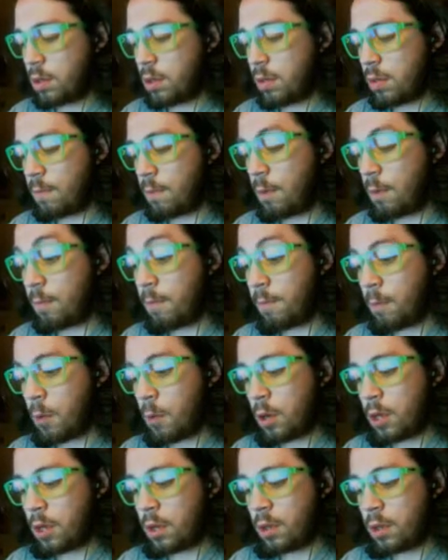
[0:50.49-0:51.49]
and, or
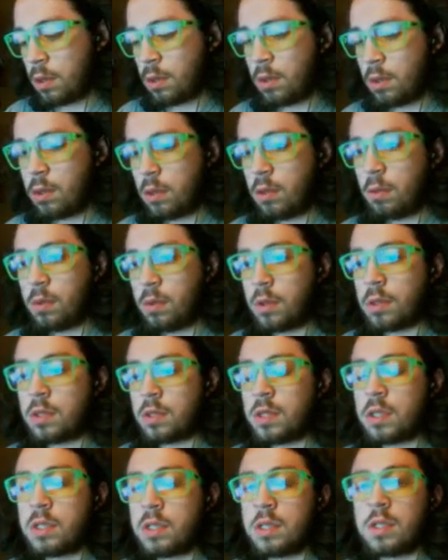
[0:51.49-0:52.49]
40 with a
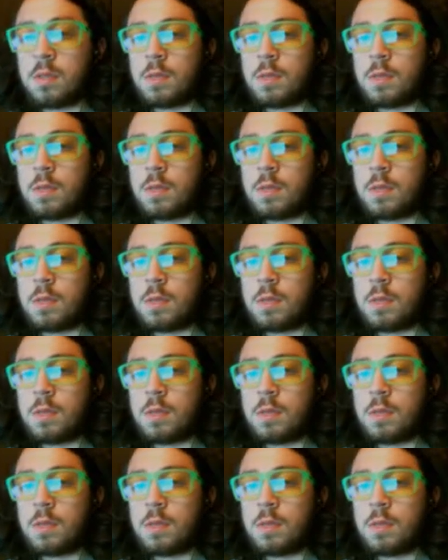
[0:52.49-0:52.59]
60